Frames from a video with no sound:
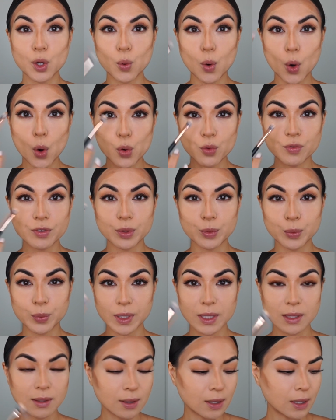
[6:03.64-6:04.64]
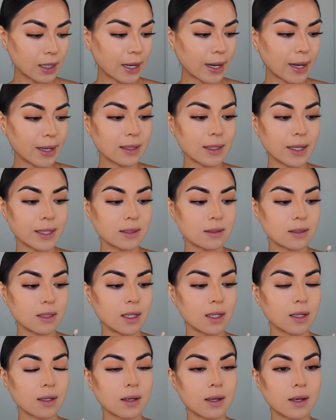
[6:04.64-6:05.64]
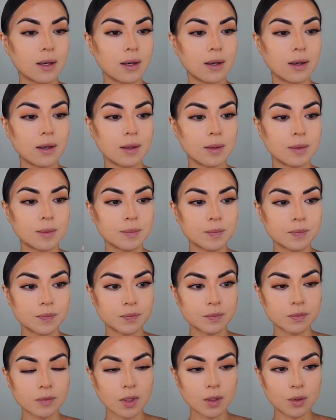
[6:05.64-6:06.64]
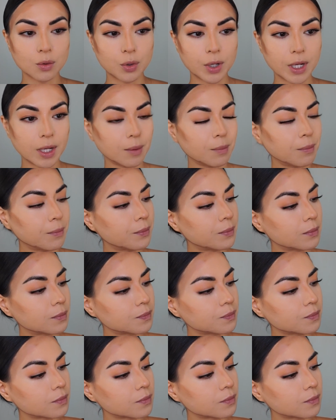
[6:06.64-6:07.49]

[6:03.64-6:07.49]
go over with the highlighting cream,